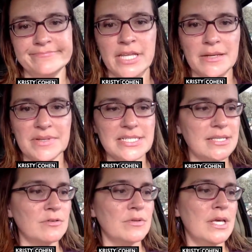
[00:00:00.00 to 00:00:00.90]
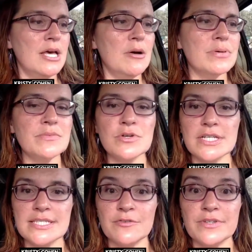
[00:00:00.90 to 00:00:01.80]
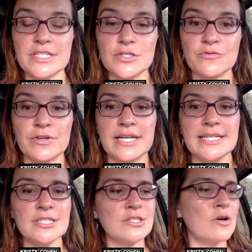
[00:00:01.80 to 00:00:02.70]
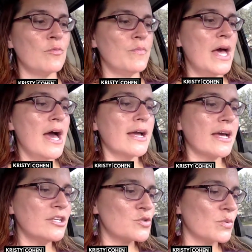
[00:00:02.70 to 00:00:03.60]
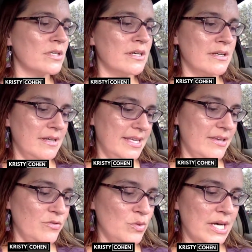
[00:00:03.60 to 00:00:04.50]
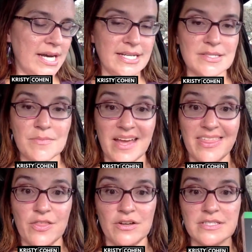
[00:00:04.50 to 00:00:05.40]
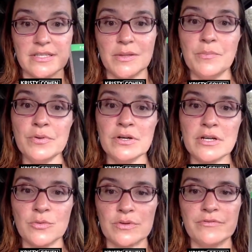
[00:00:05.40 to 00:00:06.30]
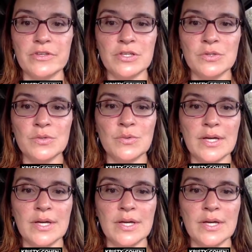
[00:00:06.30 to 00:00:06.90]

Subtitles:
But the book itself is free. And so I kind of just want to give you guys my thoughts on the book, a review, and